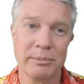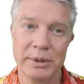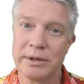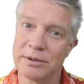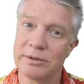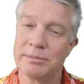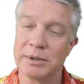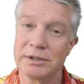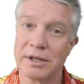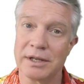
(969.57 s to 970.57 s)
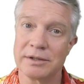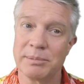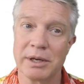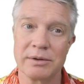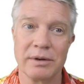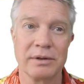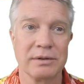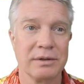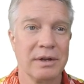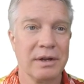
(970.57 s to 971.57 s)
Beakers, my science
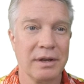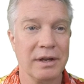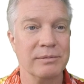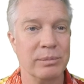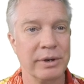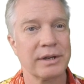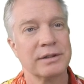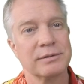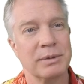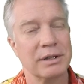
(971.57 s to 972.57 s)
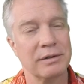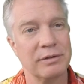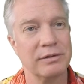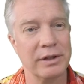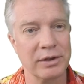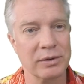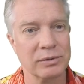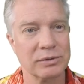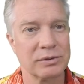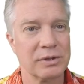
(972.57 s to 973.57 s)
background, and Bricks, my love of
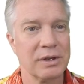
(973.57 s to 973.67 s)
Legos.